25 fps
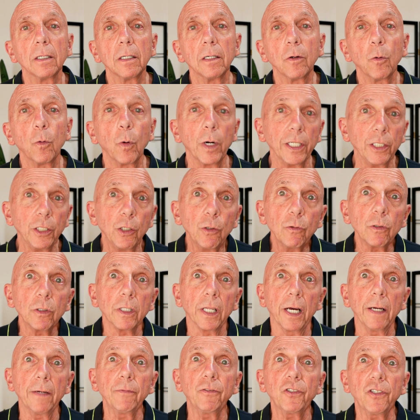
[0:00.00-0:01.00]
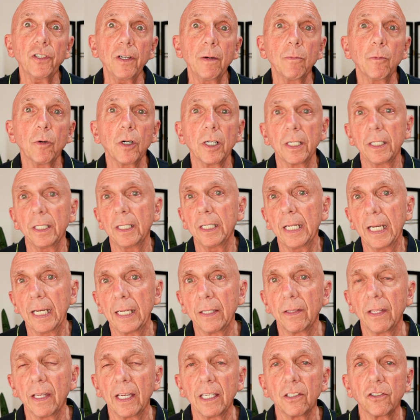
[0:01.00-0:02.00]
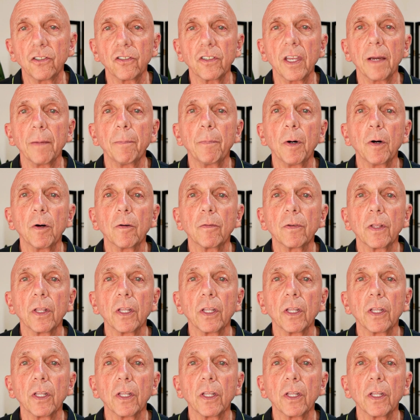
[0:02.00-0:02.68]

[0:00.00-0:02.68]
When you love someone and they step over the